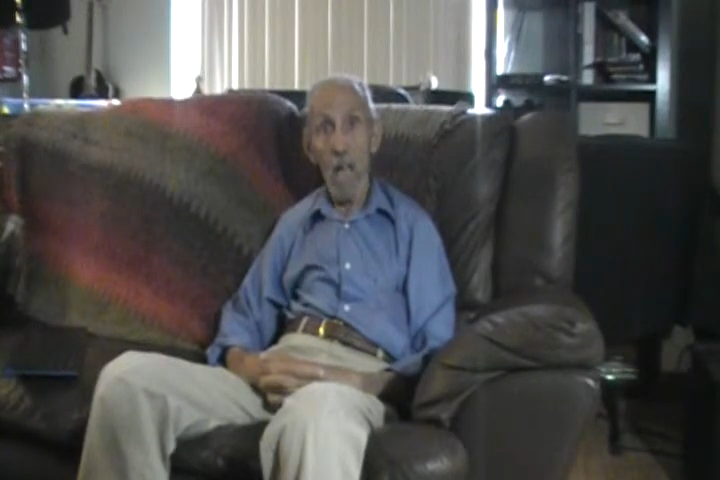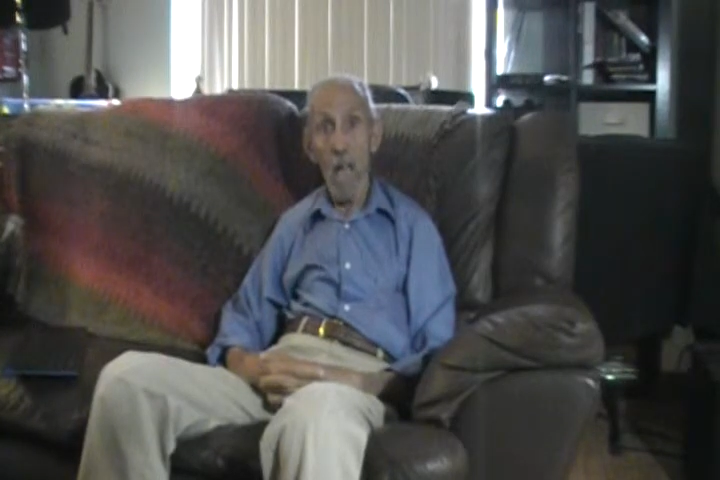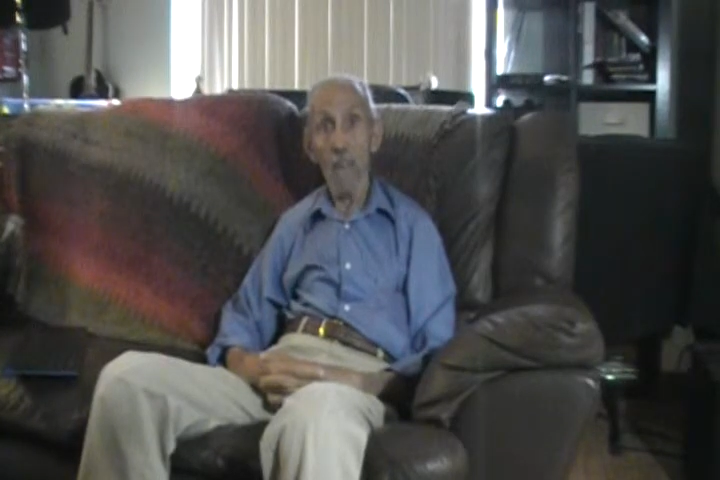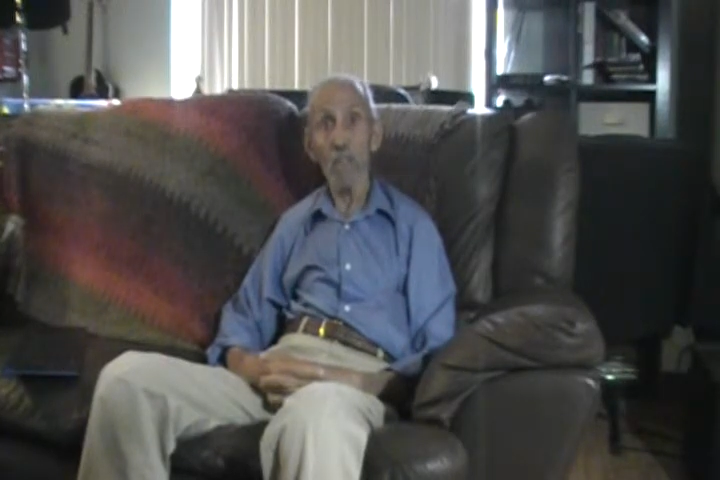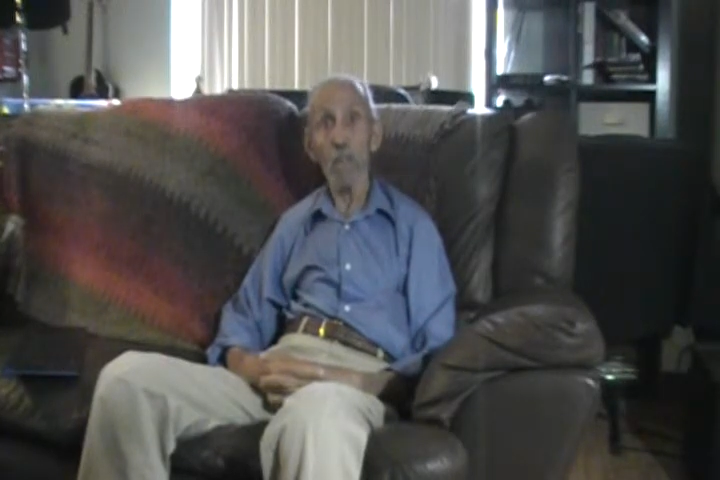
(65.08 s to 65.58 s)

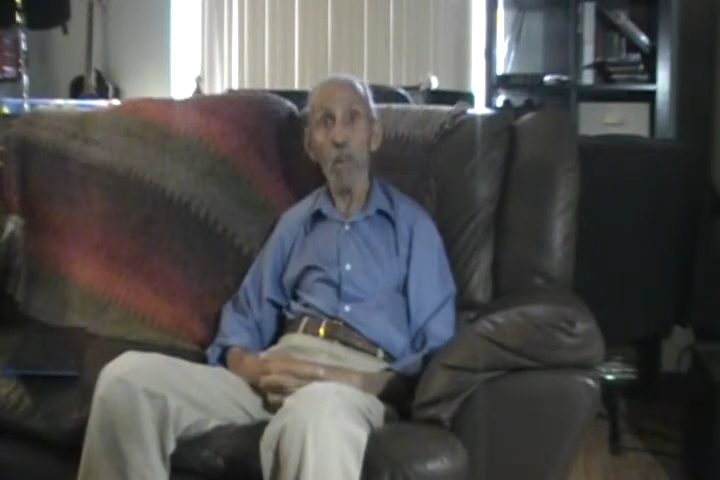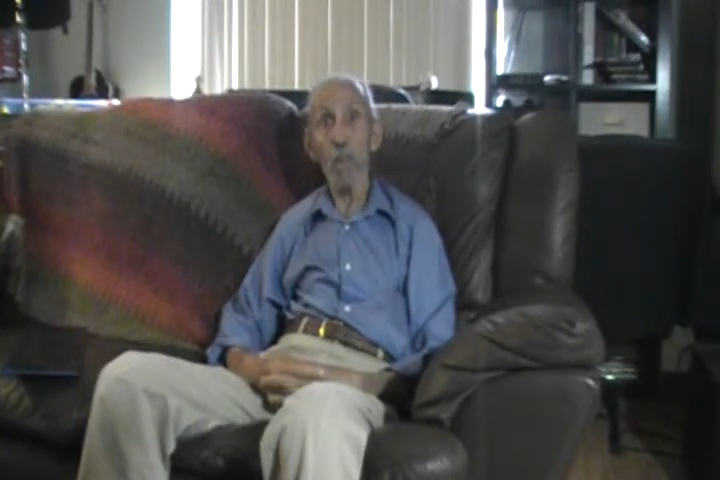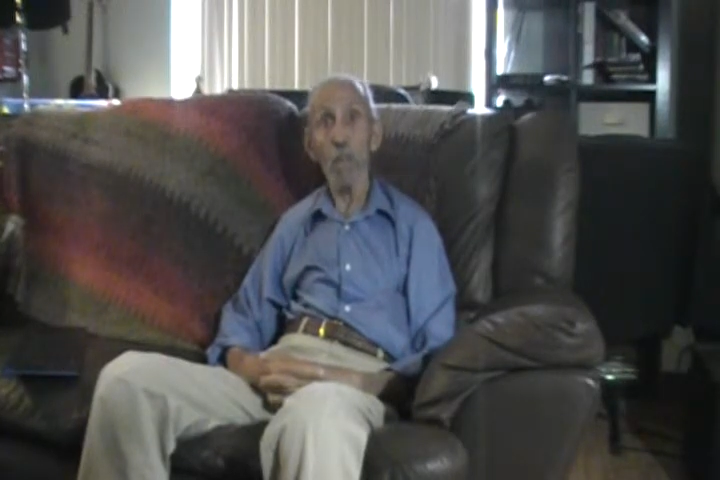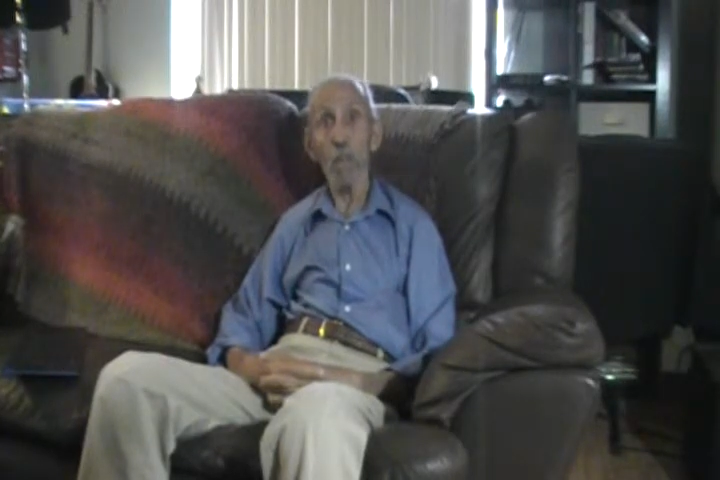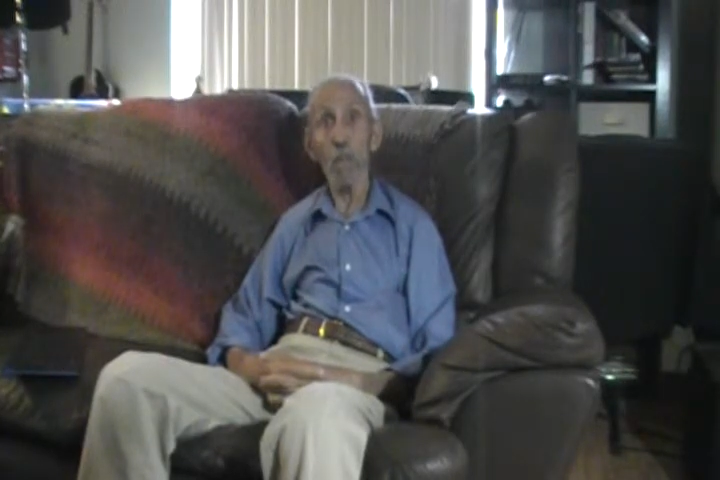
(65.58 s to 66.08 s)
and he
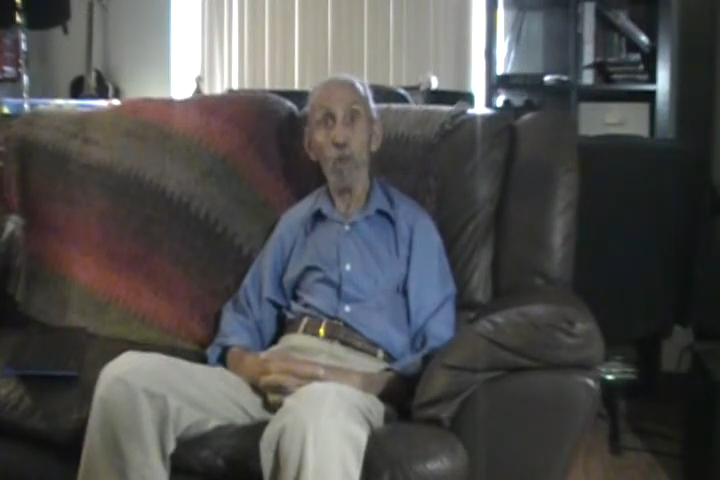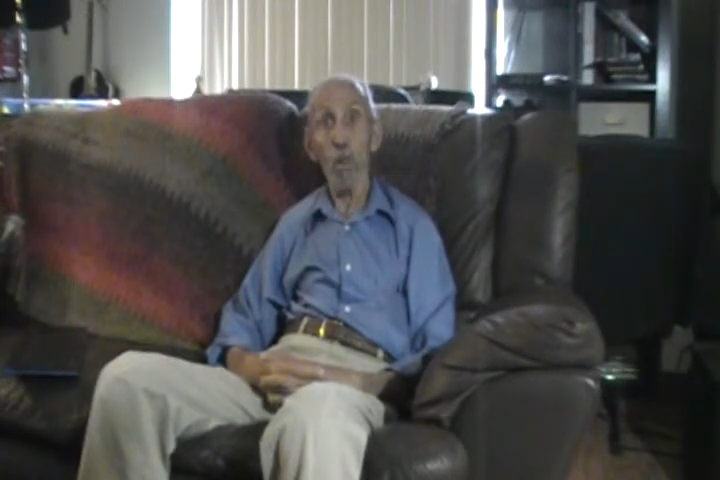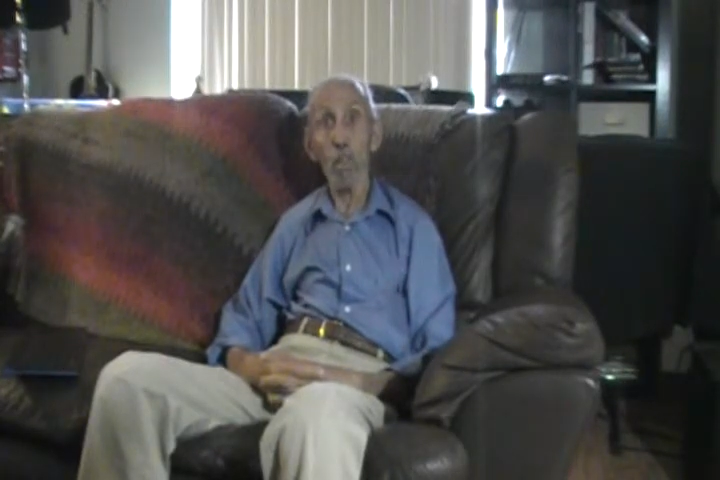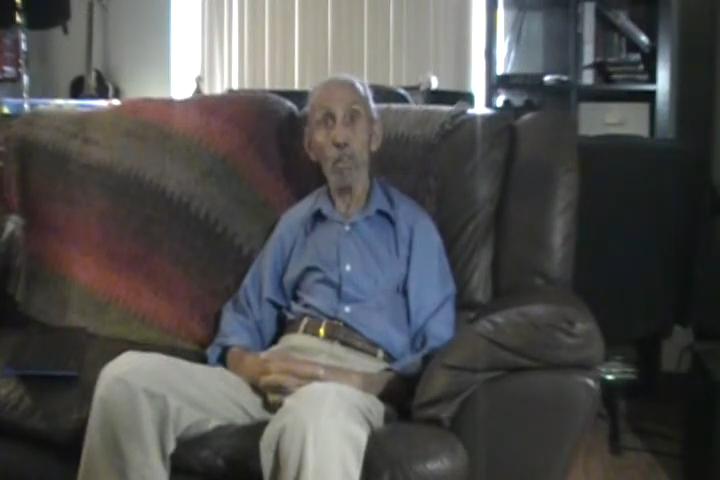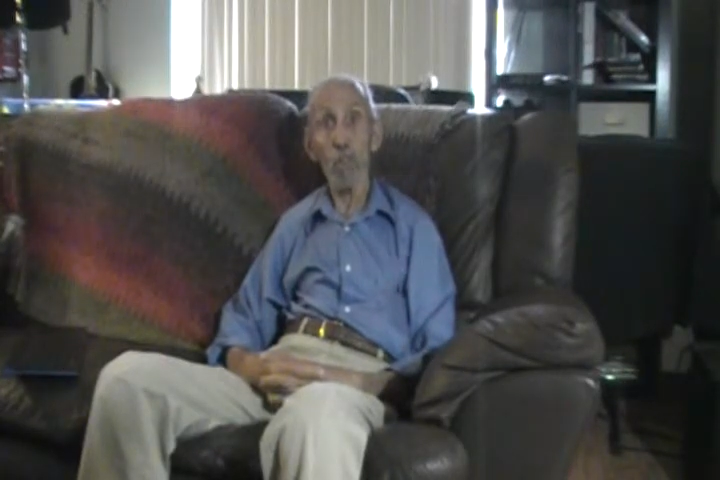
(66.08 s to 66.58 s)
started
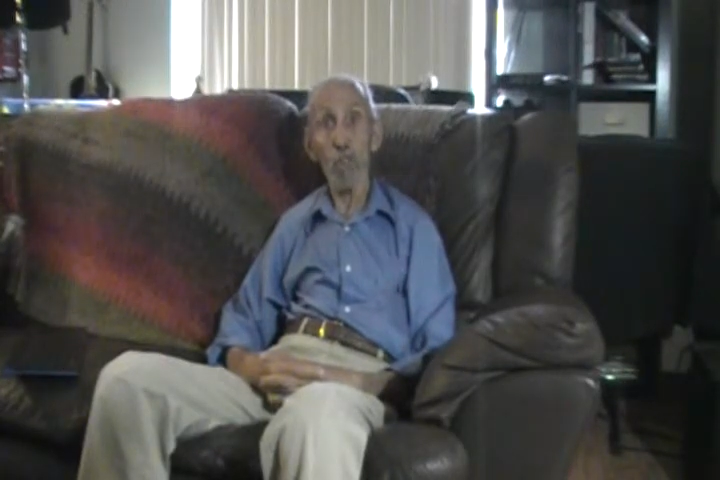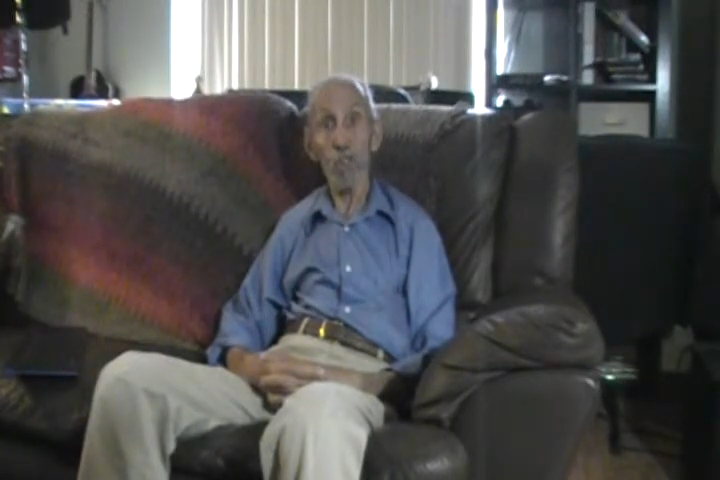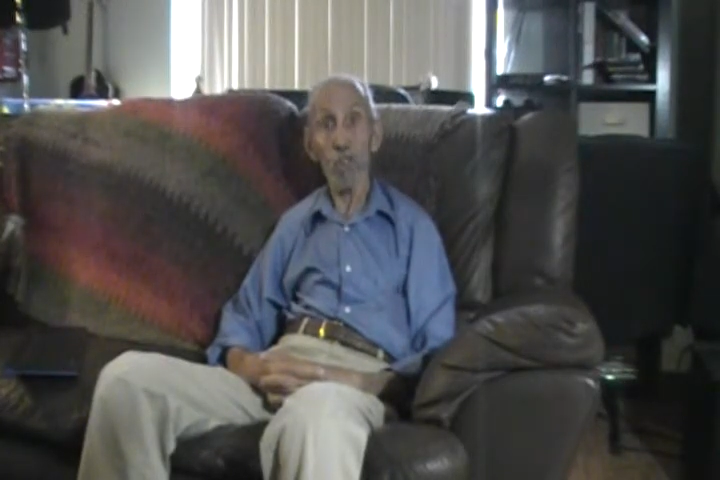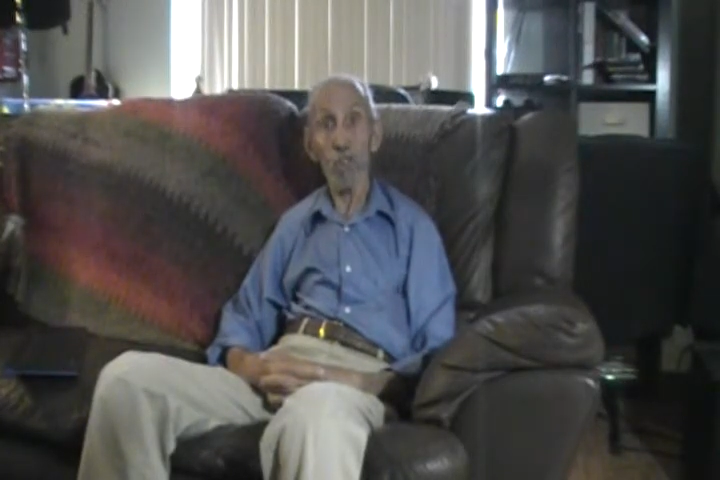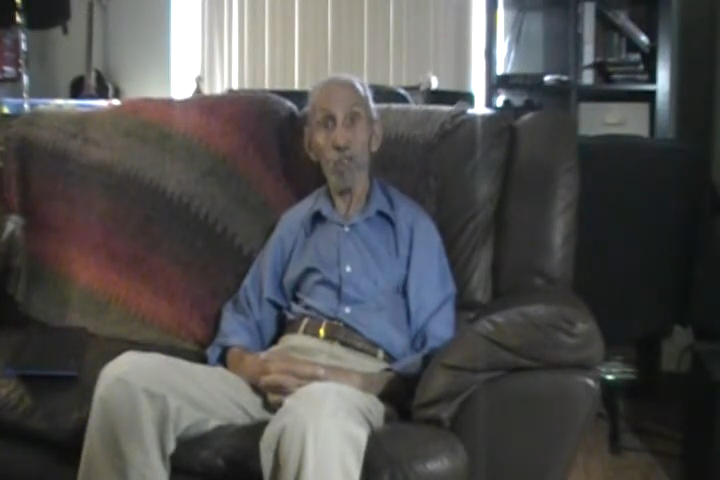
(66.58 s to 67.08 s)
calling churches